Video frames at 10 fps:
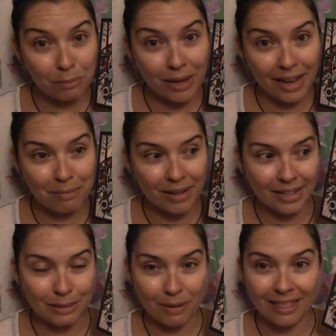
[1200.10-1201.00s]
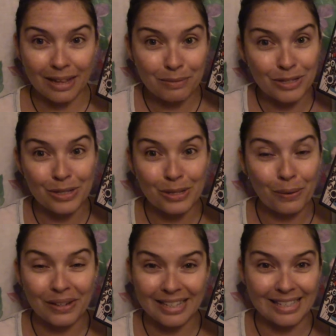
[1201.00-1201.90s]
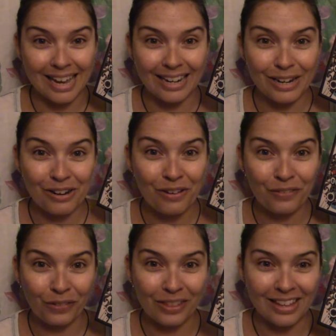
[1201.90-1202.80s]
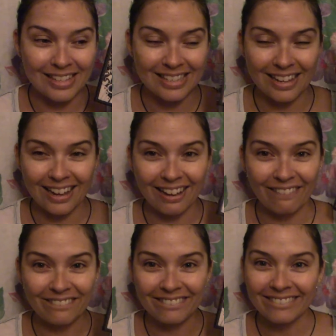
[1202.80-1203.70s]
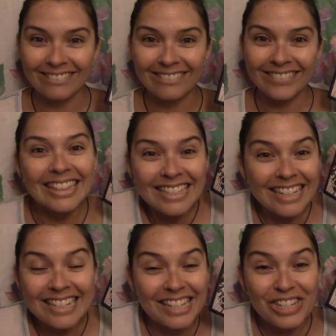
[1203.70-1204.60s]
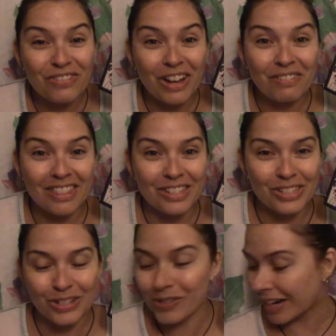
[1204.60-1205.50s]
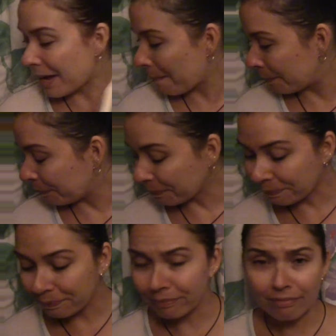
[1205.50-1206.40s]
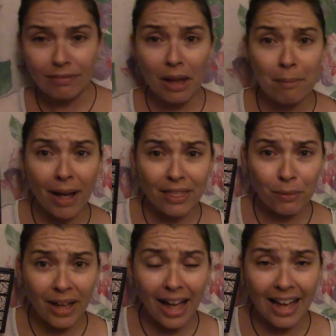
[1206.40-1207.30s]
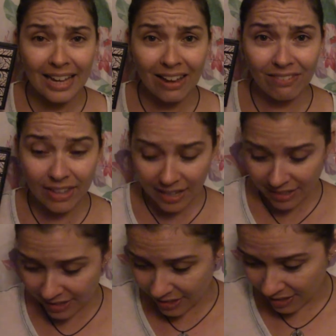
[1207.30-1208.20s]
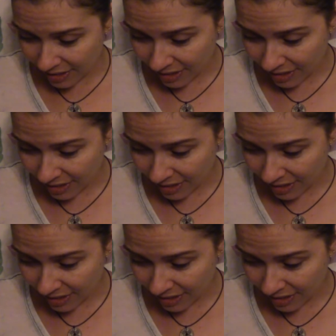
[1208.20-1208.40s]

to pick up next month. I'm just so excited for this, uh, to continue on with this story. By the way, I gave this